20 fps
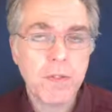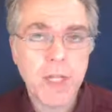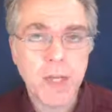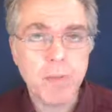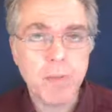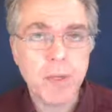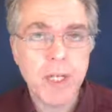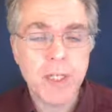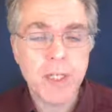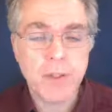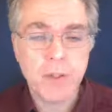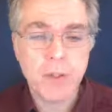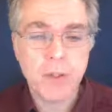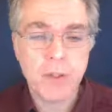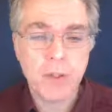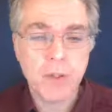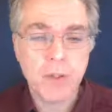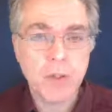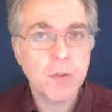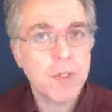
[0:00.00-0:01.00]
minutes or so.
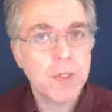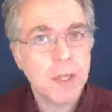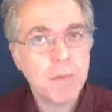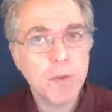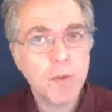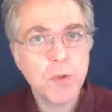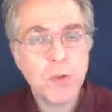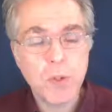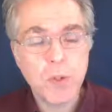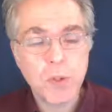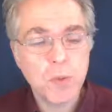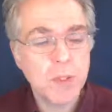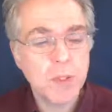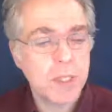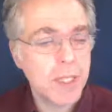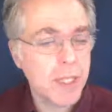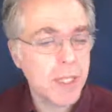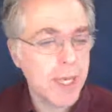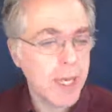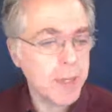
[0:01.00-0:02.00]
So some neutrons will
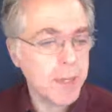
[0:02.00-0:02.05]
decay.